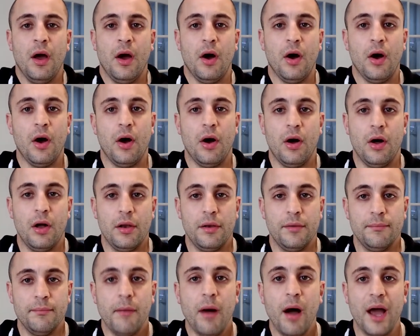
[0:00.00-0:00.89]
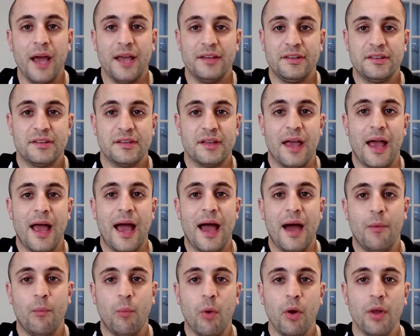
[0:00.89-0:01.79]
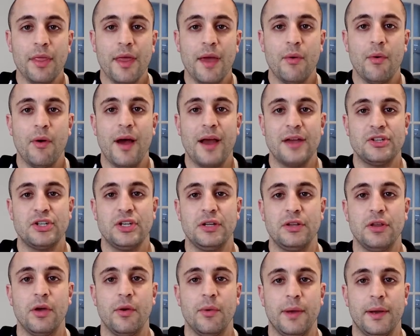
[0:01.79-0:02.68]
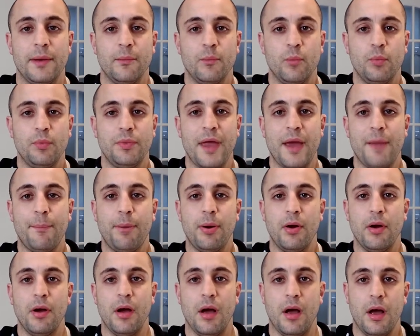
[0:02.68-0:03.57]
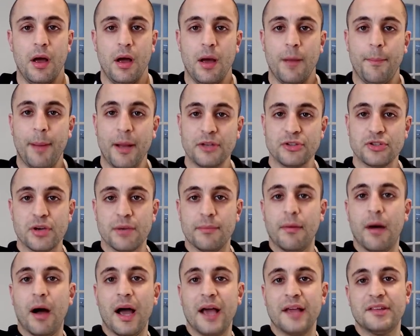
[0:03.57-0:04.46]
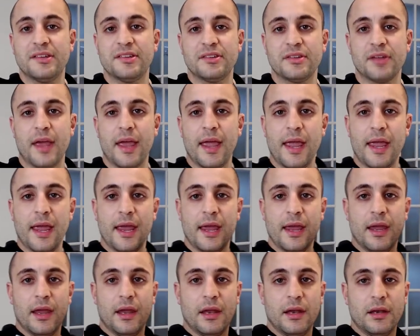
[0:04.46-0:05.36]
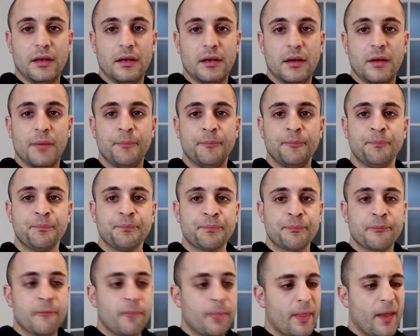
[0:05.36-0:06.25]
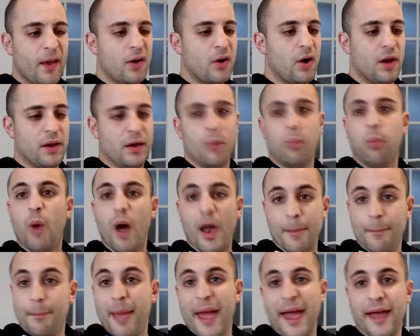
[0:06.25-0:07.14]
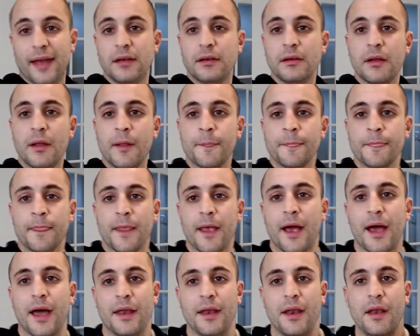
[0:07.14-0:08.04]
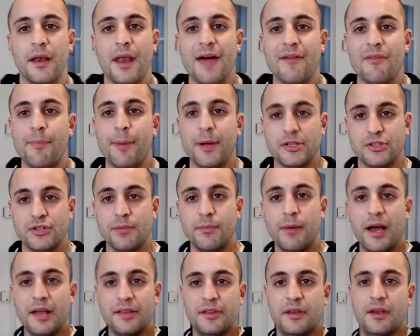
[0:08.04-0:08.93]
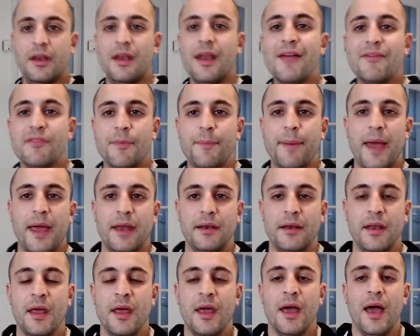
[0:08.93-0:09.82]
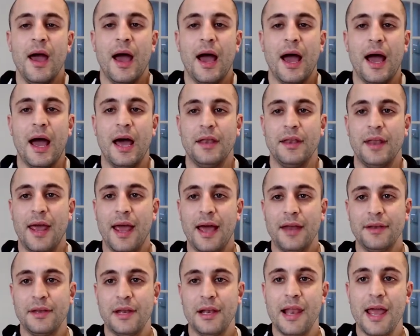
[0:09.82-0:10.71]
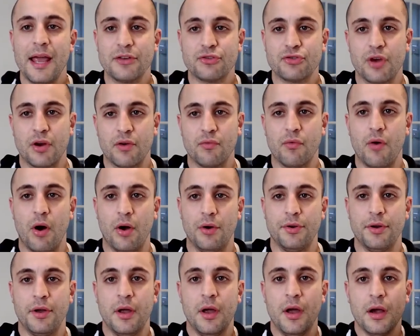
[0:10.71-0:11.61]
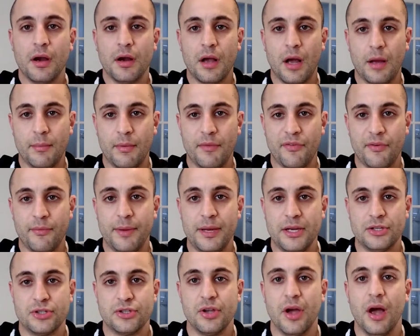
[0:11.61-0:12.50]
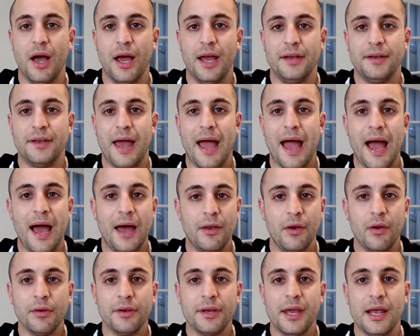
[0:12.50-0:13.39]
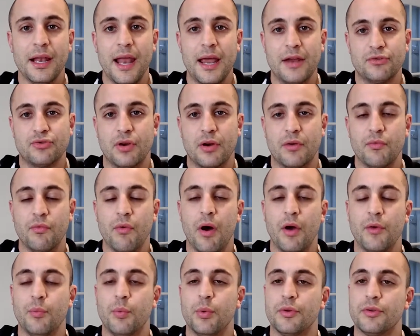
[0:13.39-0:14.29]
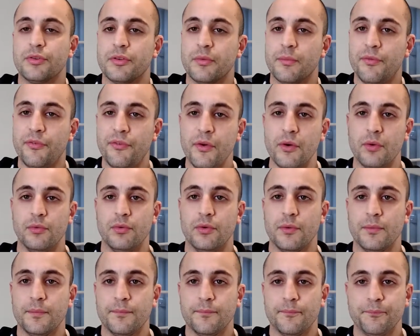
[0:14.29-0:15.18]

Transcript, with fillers: on mice, and what they were actually doing, they put a bunch of mice in kind of one pen and another bunch of mice in another pen, and they had an electric rod coming from each side, and on the electric rod was some food.